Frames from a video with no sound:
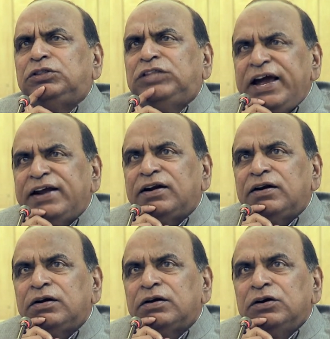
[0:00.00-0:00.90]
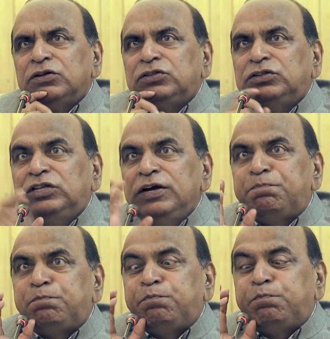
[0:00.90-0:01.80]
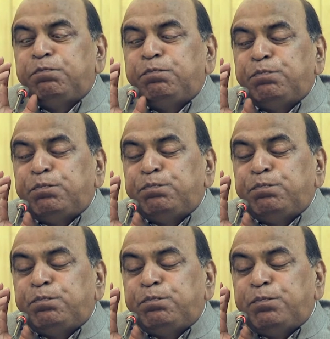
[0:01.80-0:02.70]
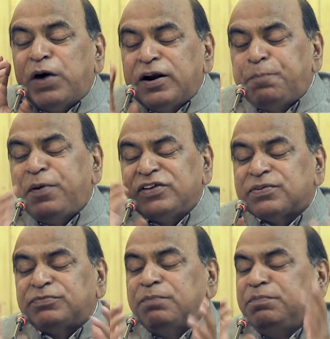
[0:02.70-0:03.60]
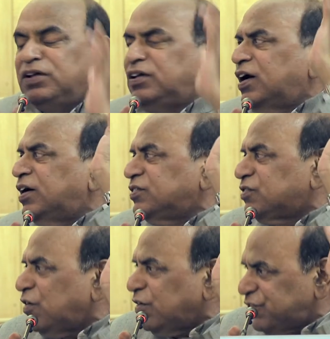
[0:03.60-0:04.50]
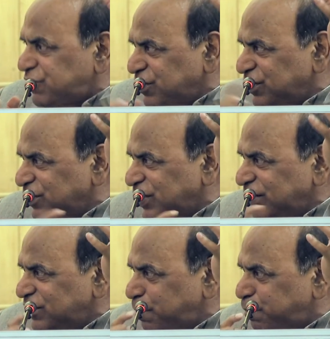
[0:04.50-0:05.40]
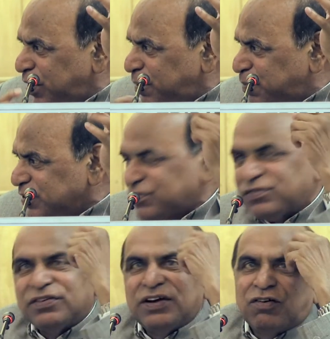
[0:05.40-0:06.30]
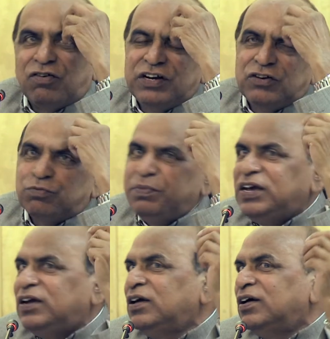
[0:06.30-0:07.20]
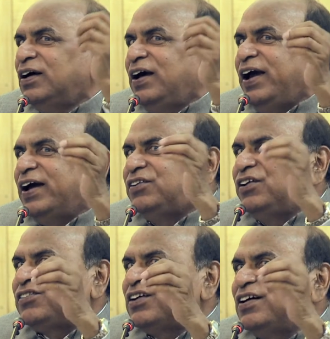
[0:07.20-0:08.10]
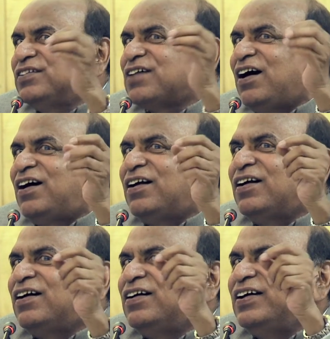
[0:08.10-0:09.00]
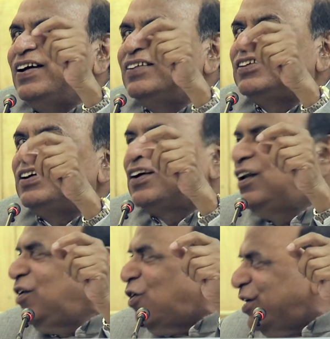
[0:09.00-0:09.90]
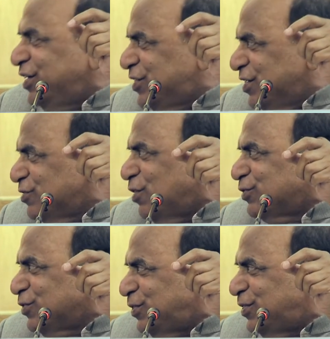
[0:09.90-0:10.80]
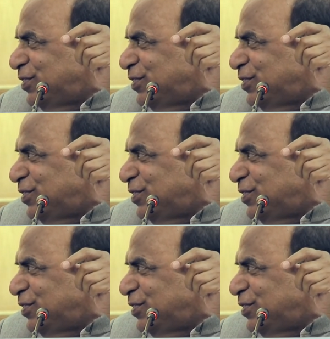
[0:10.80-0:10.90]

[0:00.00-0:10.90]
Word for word: then the purpose of the media is lost. There is a purpose. According to me, editors are ethical auditors also.